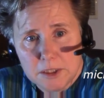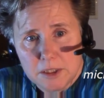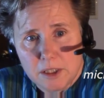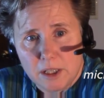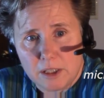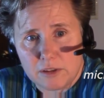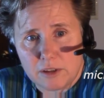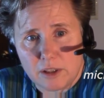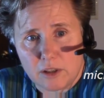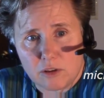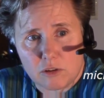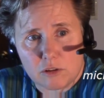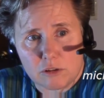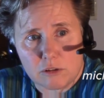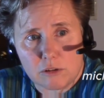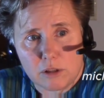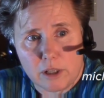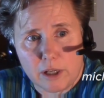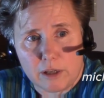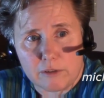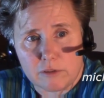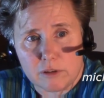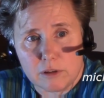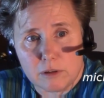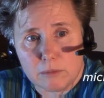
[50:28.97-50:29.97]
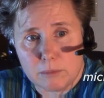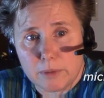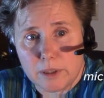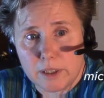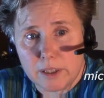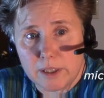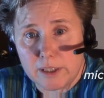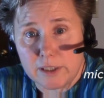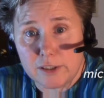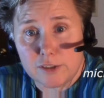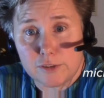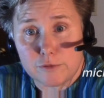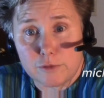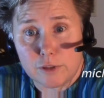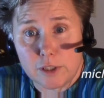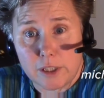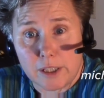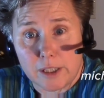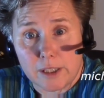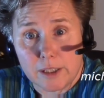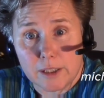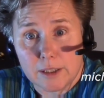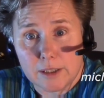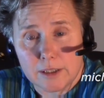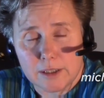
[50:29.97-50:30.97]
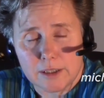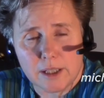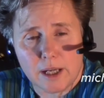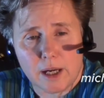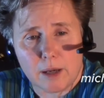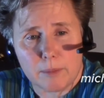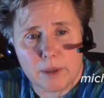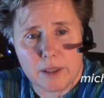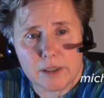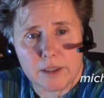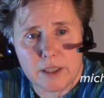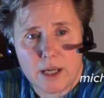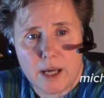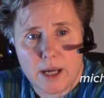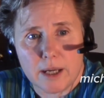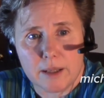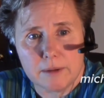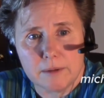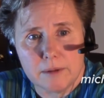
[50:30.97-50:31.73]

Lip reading: It takes a little effort, but it's free. How about that?